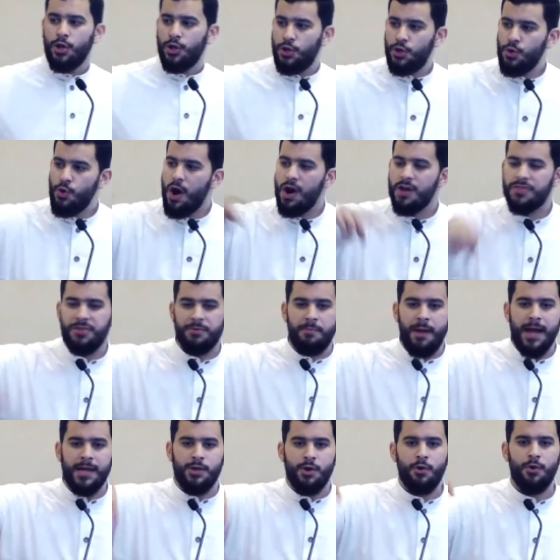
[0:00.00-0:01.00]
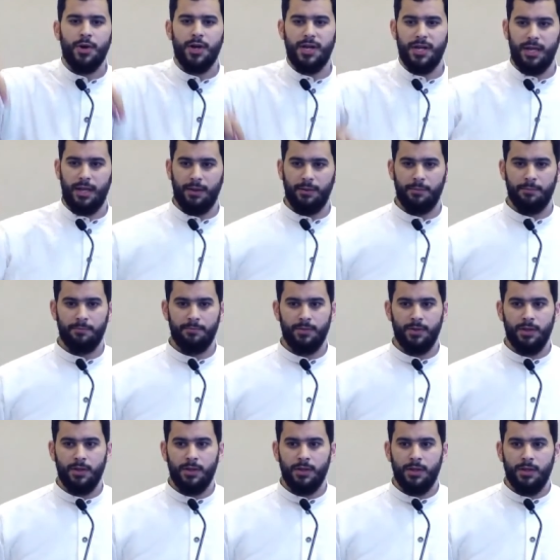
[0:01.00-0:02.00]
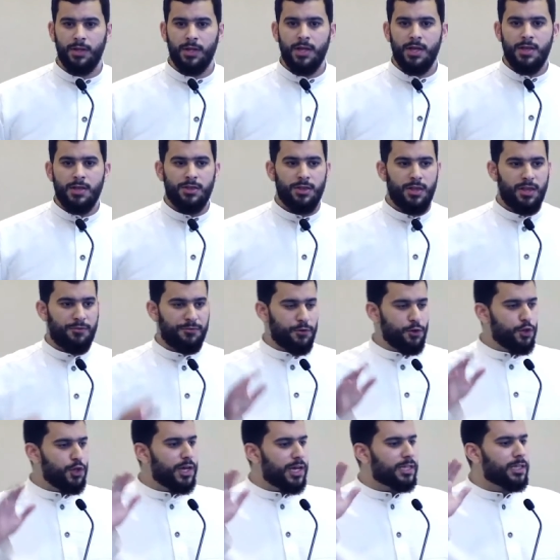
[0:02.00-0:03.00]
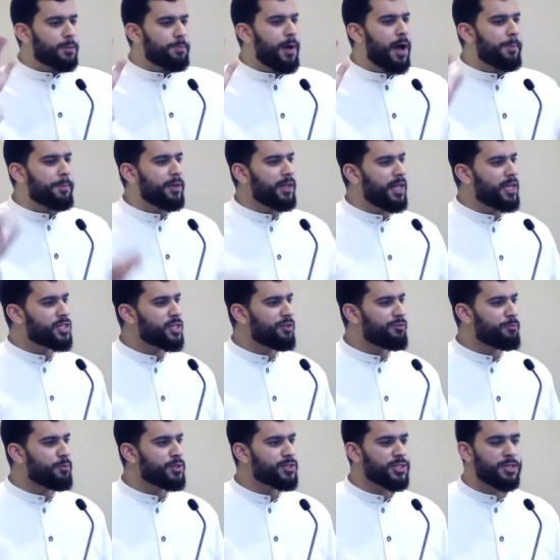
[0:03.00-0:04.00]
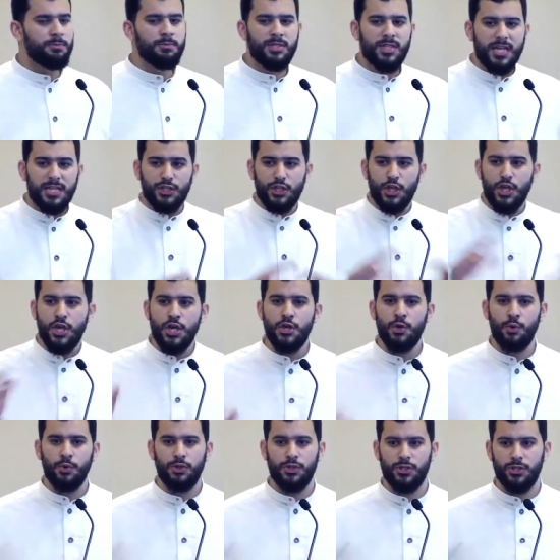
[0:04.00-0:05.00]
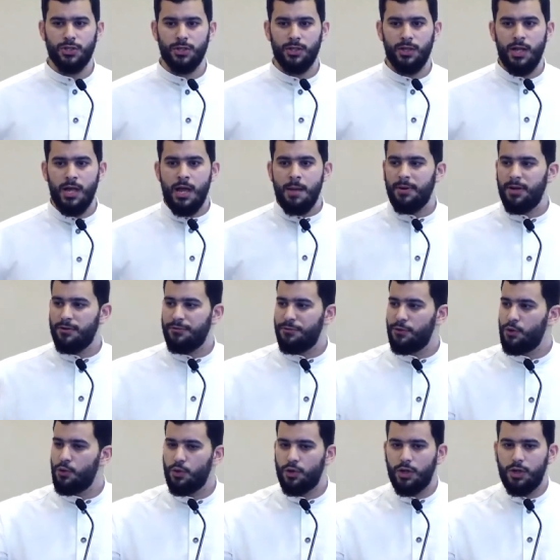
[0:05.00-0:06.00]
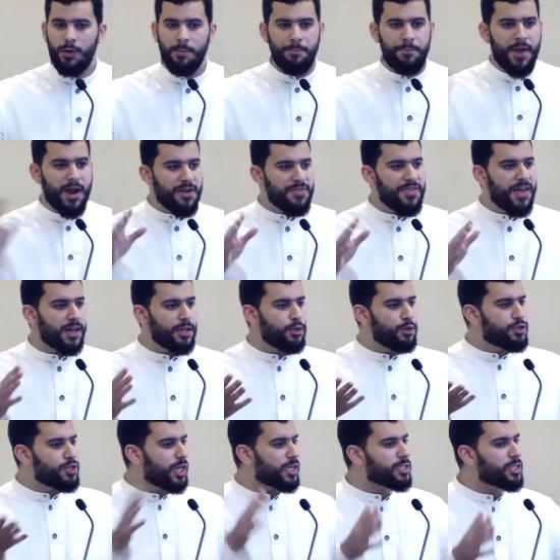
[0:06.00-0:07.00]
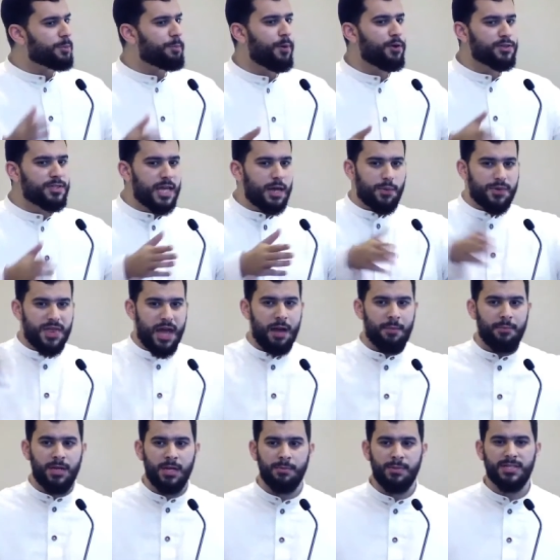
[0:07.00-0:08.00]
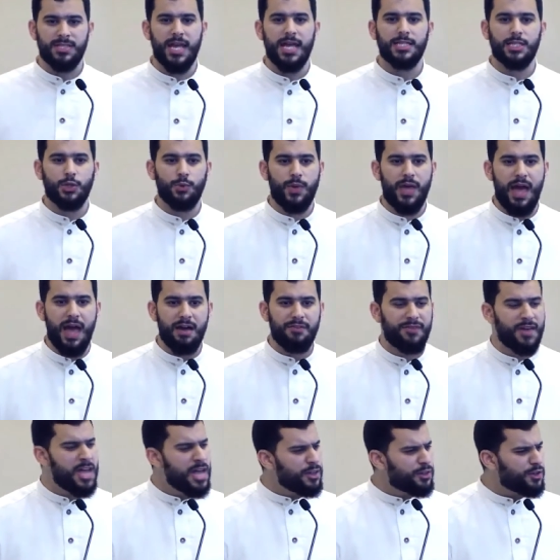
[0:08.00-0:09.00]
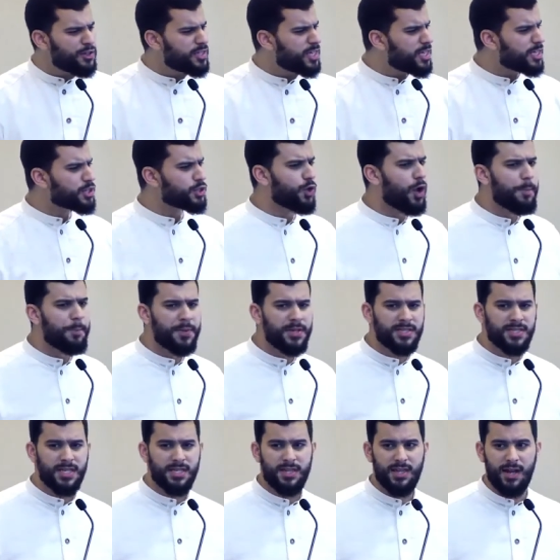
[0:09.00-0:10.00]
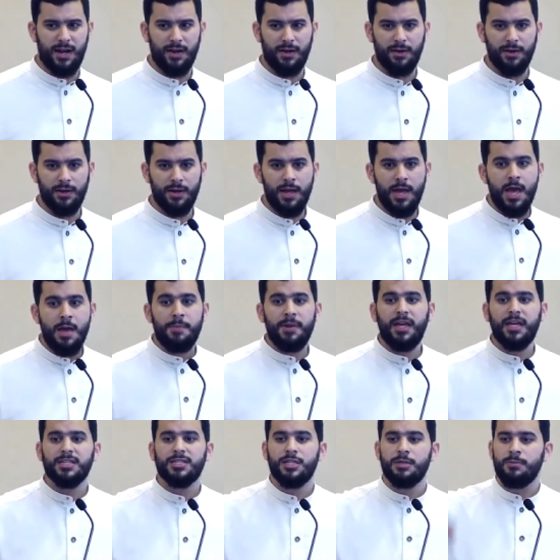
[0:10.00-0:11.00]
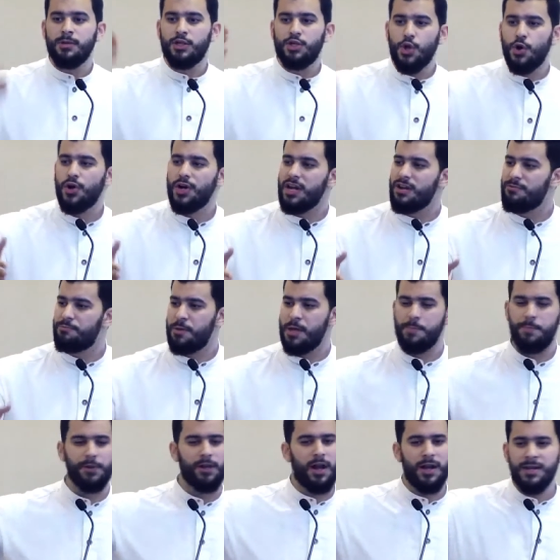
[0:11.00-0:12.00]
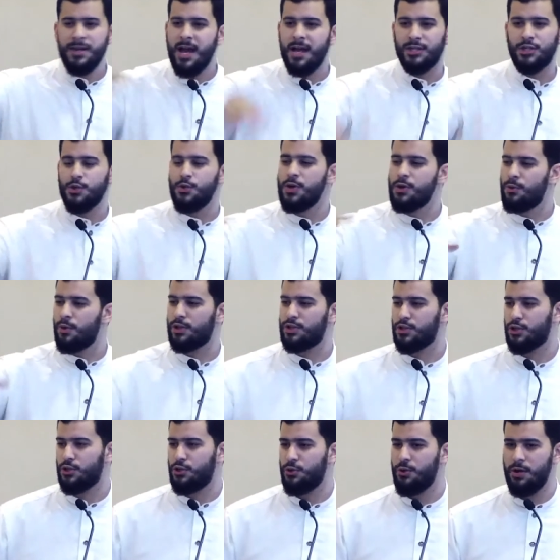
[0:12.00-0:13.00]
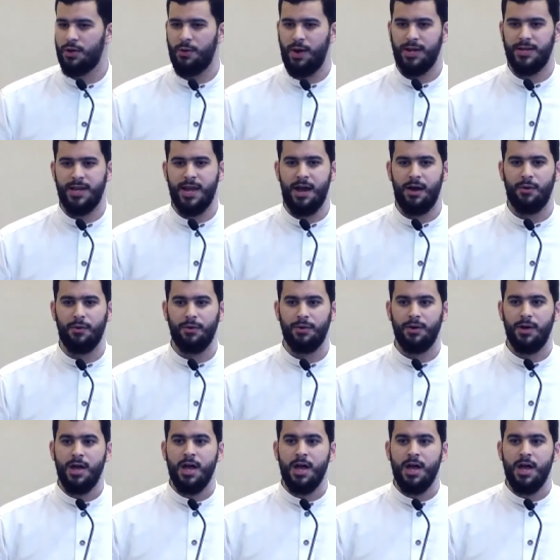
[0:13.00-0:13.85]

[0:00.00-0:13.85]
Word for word: You are the minority. If you look at the population of Muslims, it's huge. But if you compare that, you juxtapose that with how many masajid we have, there's a discrepancy there. Because the majority of people are not doing what you're doing right now.